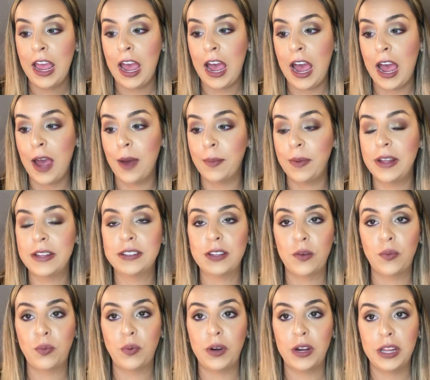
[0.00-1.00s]
It's
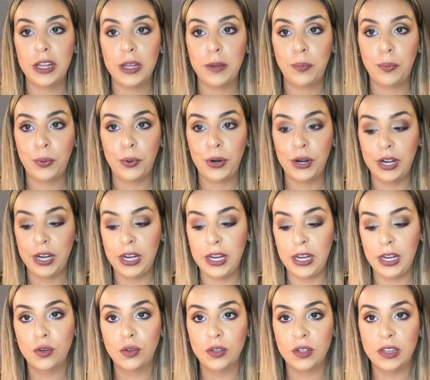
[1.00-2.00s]
a really
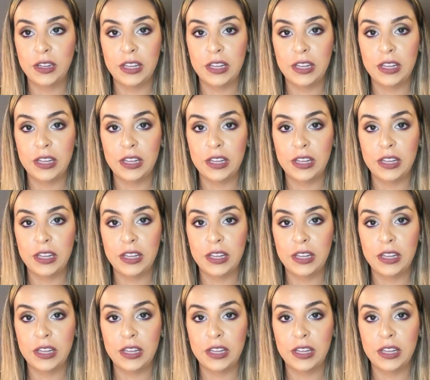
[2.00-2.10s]
pretty